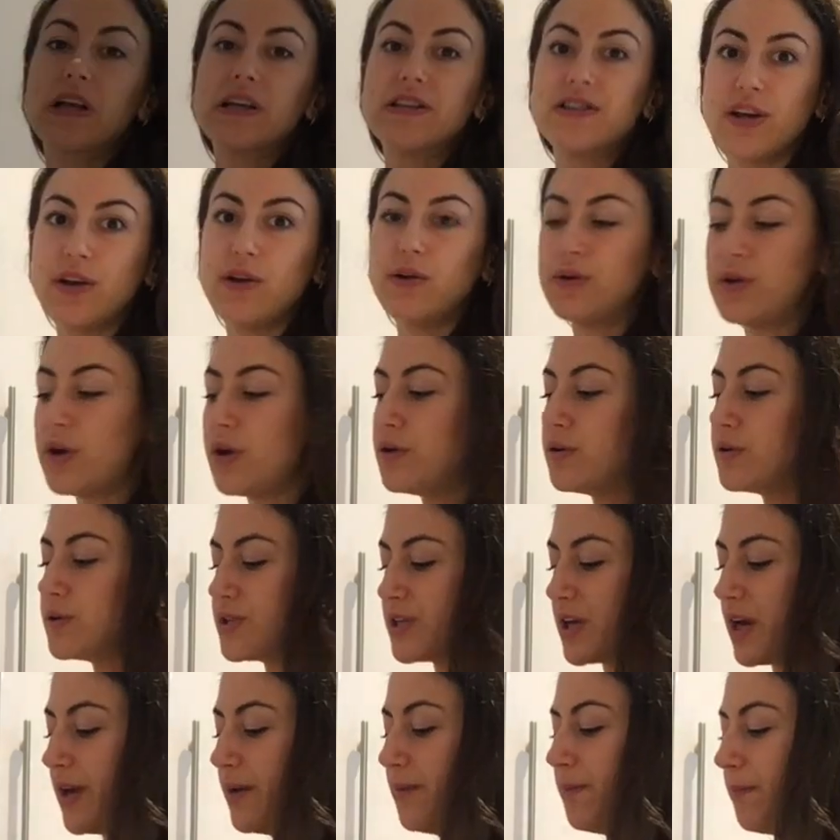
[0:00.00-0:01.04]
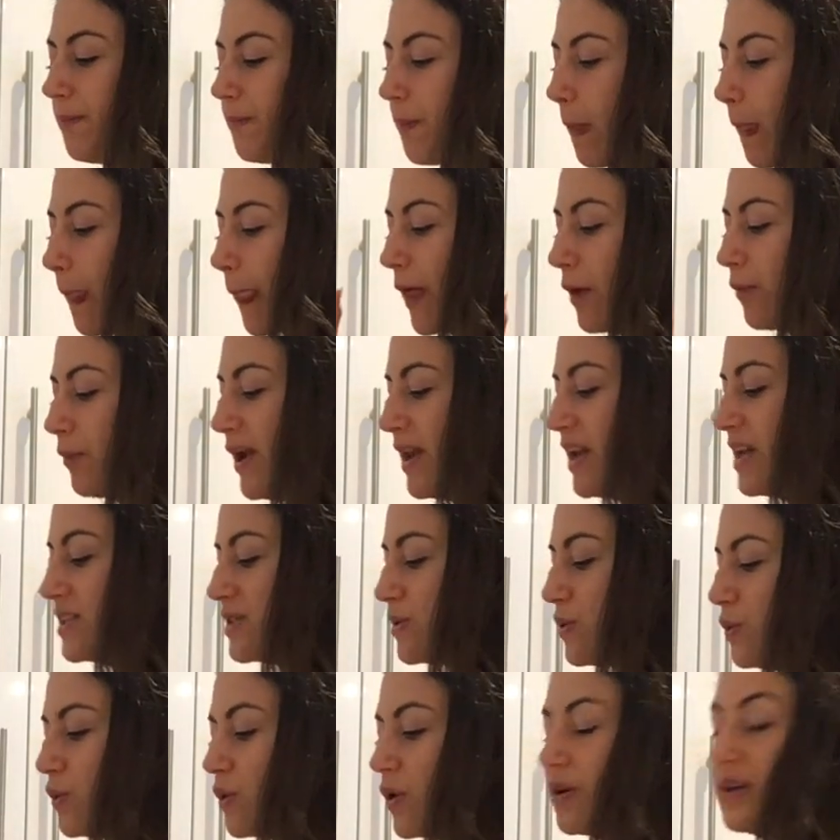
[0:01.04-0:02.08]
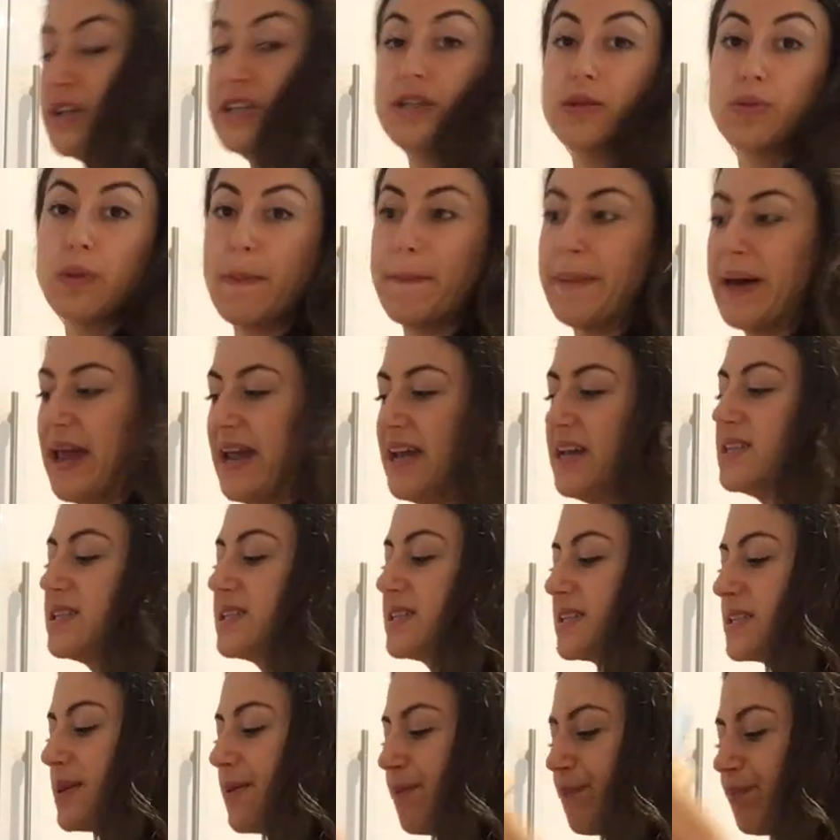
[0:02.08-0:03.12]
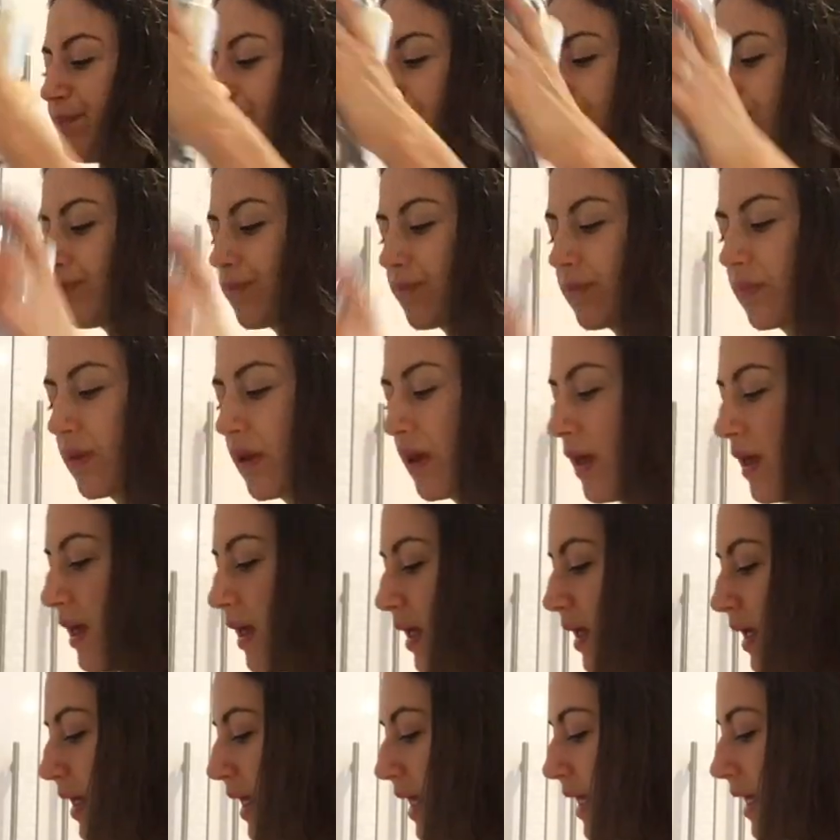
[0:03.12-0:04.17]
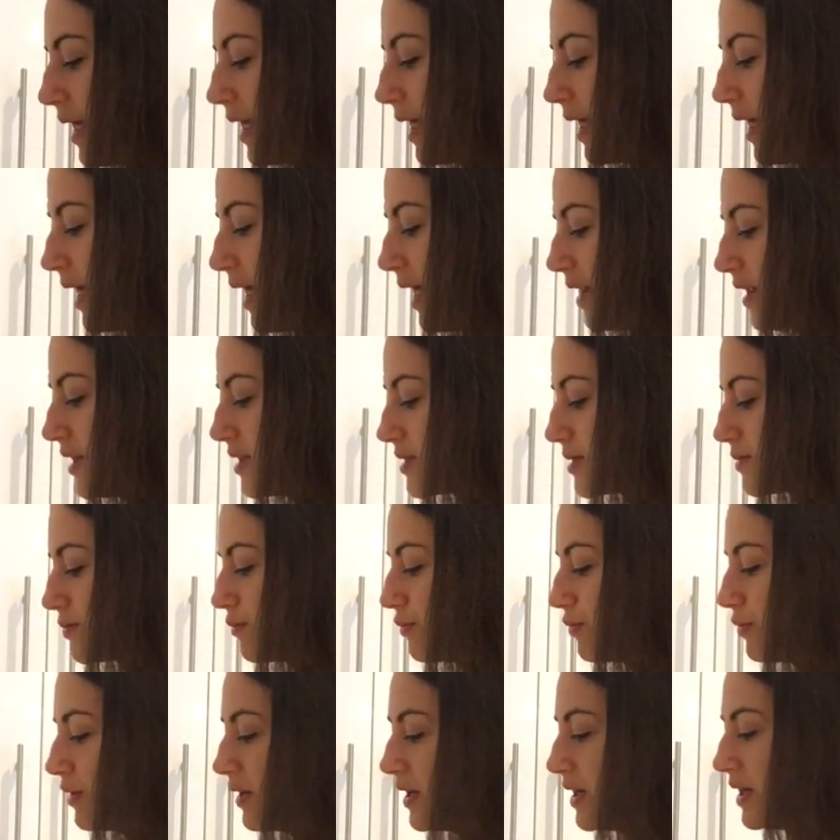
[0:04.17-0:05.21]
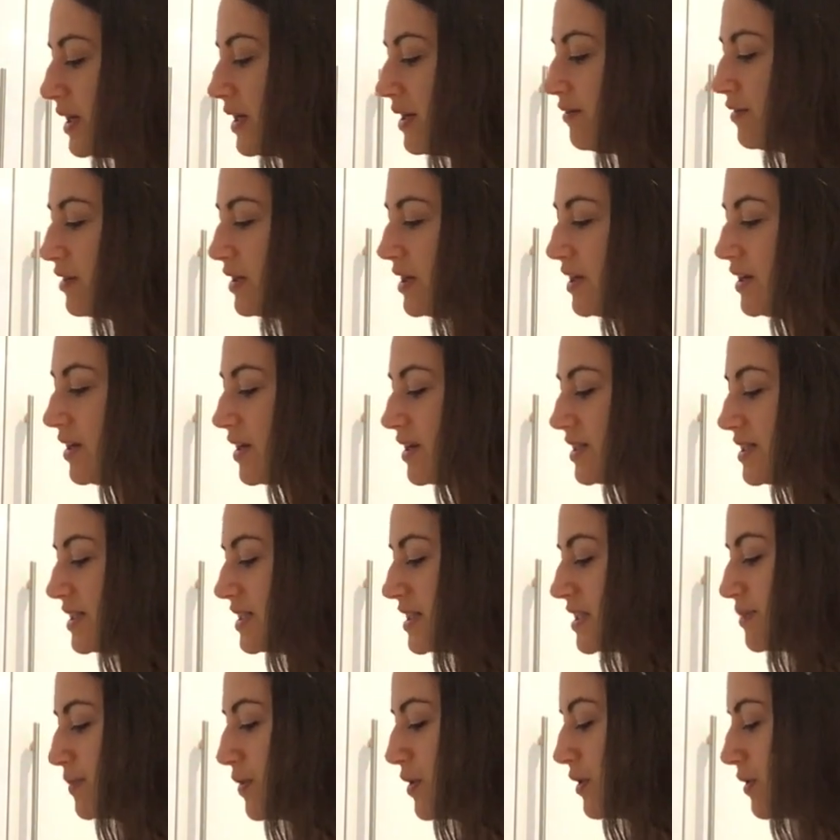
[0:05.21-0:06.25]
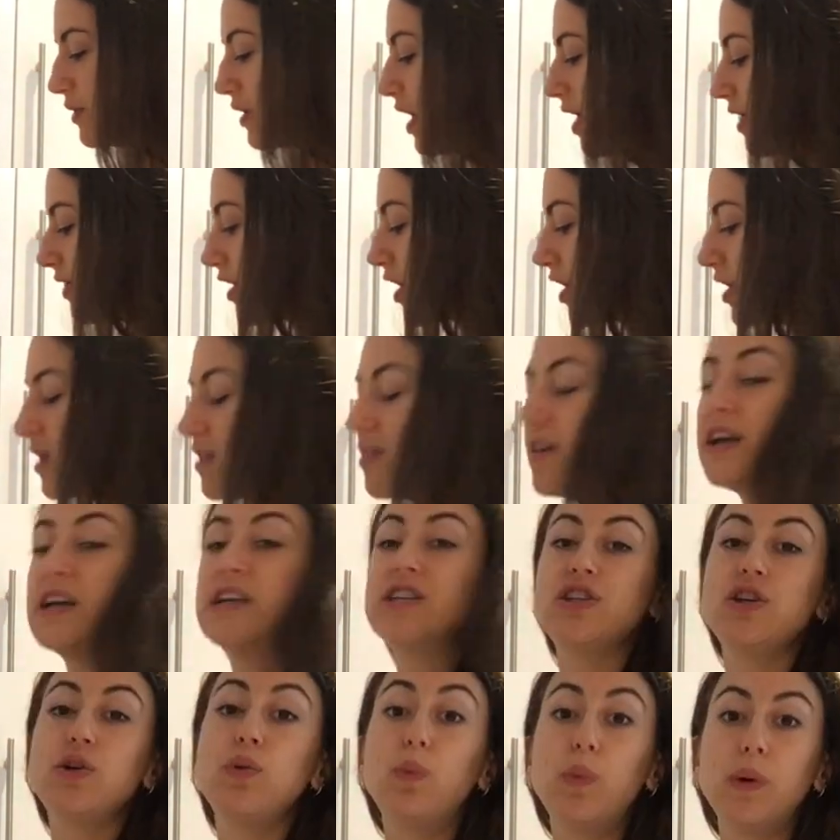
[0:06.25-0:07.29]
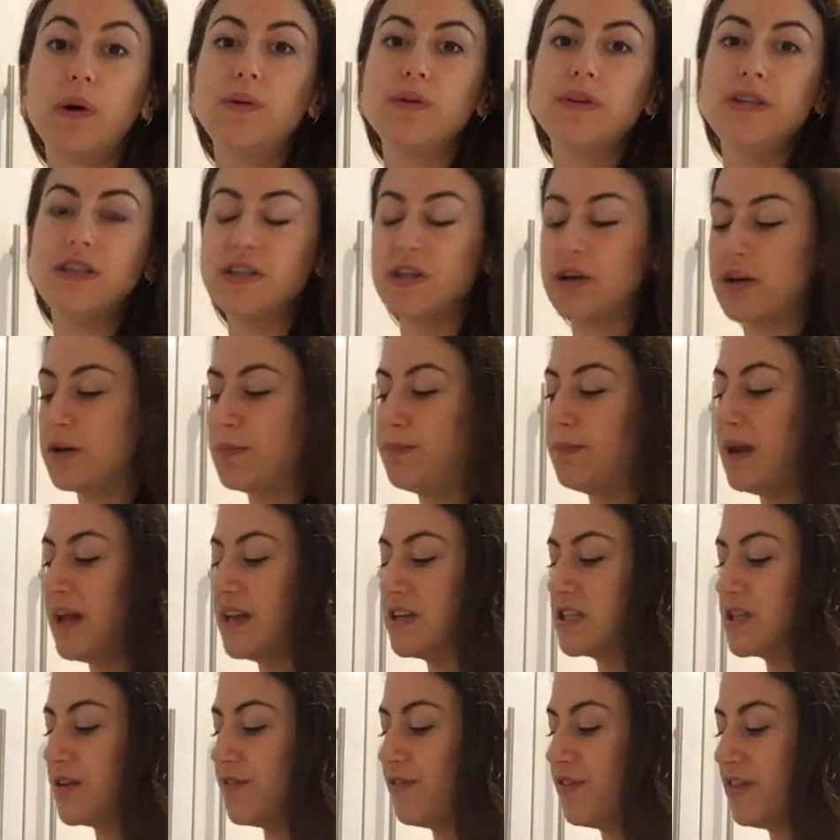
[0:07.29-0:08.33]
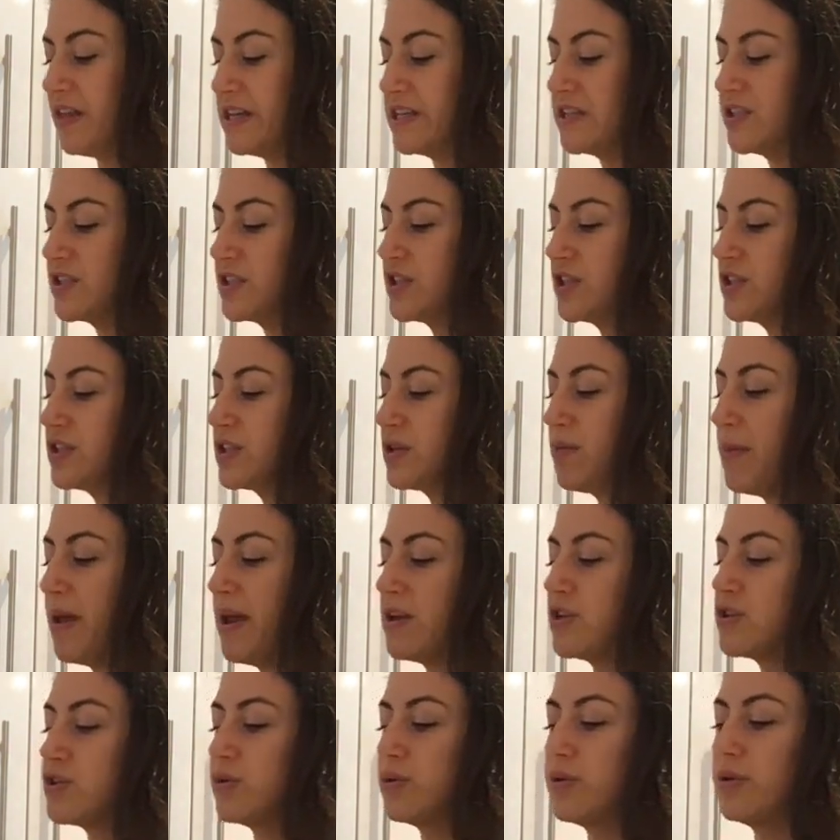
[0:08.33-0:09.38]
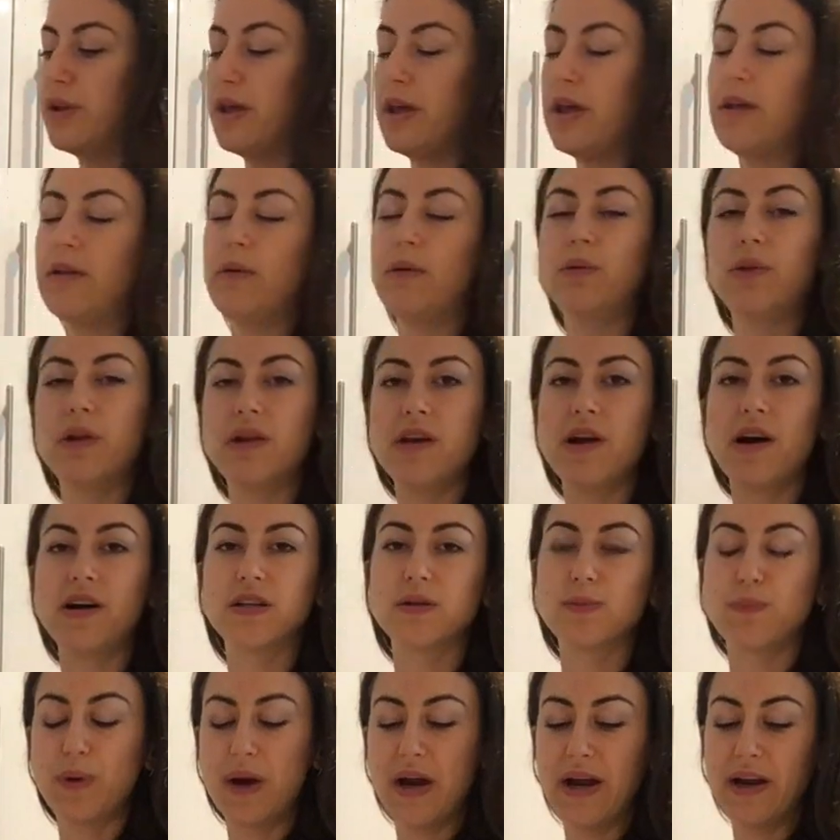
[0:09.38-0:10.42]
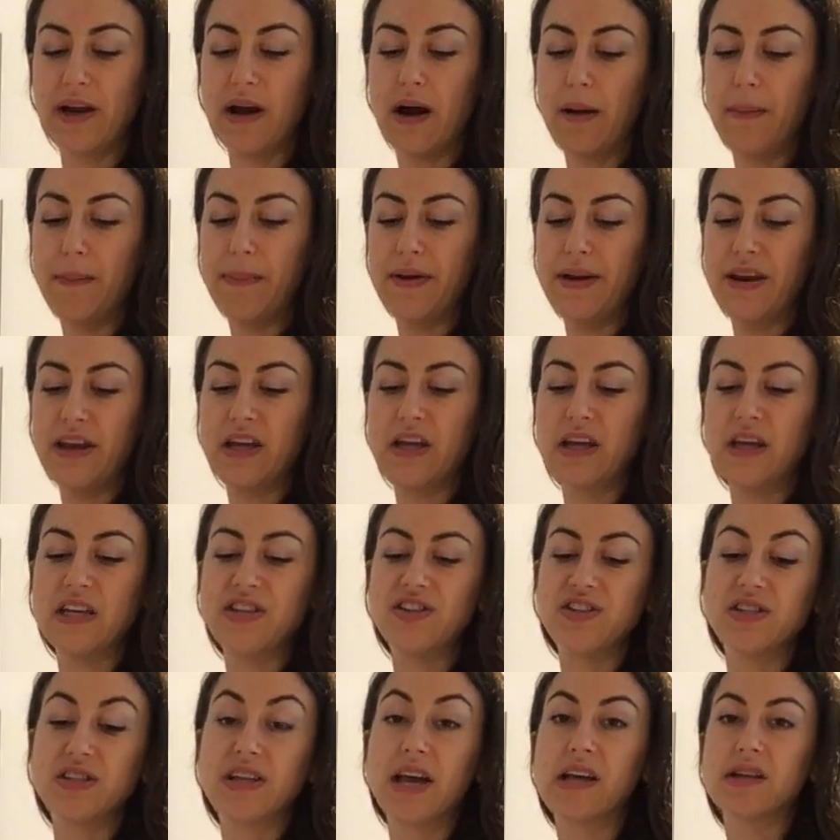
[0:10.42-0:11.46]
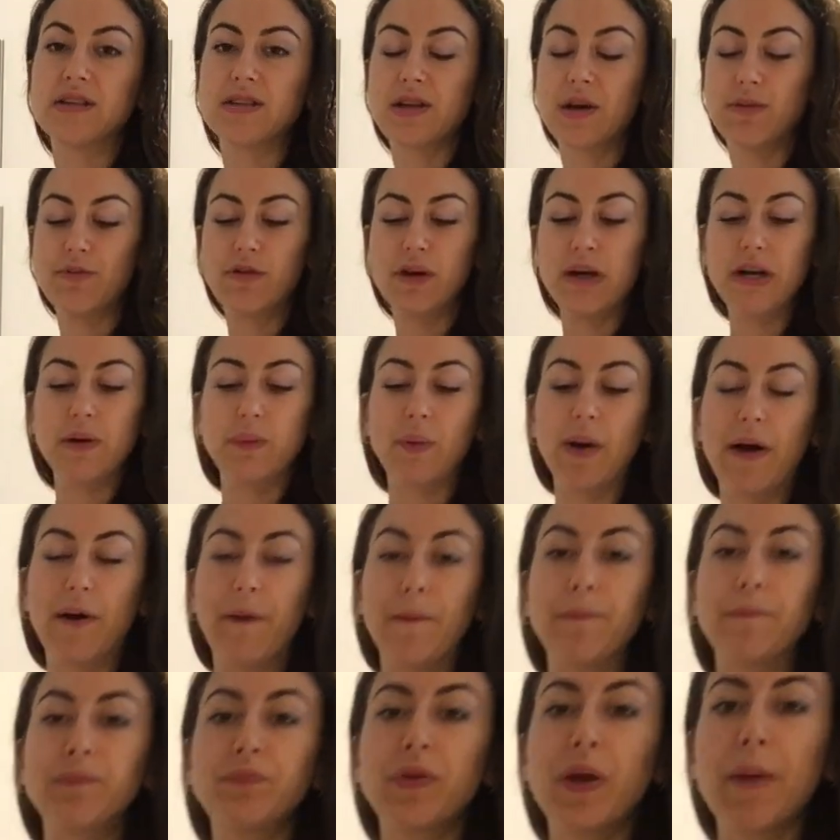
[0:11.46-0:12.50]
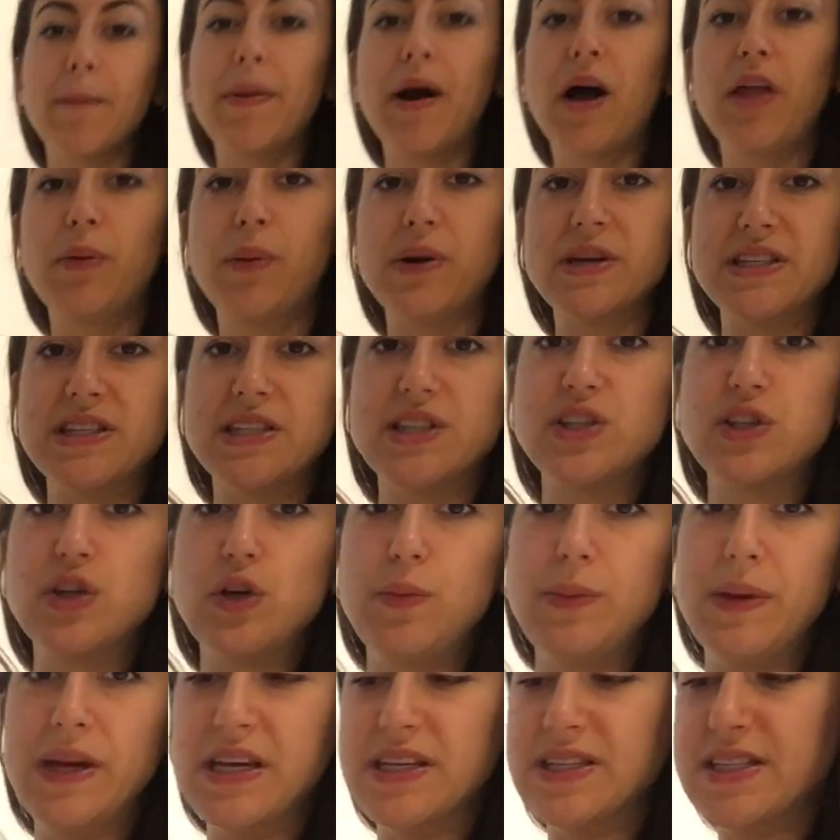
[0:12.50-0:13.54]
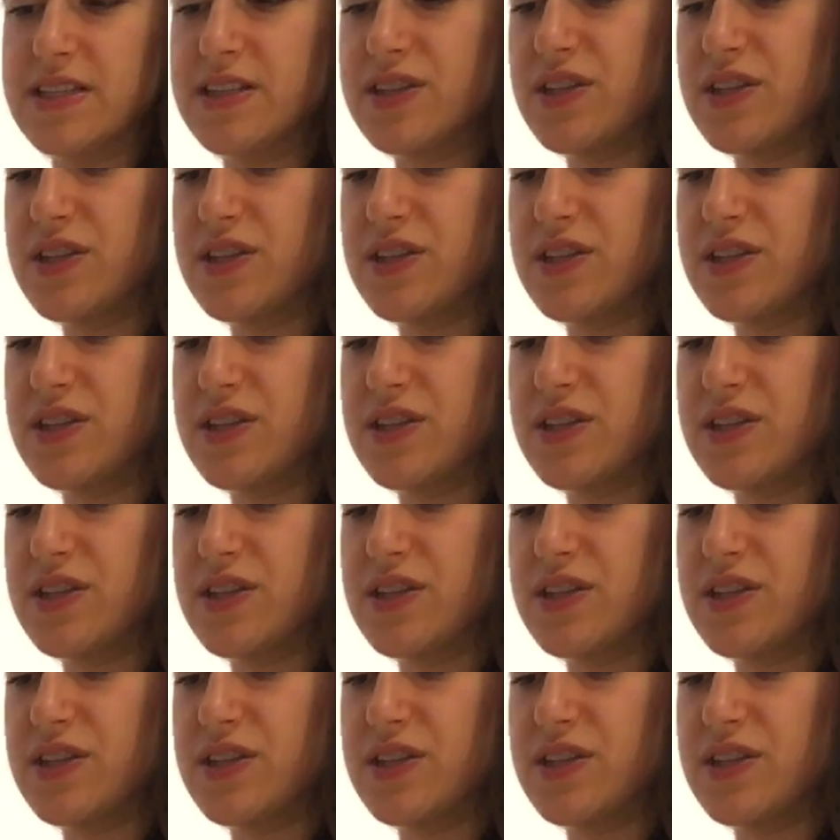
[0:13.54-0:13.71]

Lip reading: So you'll know you're done when it's all gone into a paste and it's really, really nice and smooth. The only thing is you will need a good blender for this, just to make sure that all the nuts break up and it just gets done really well. But otherwise it's super easy.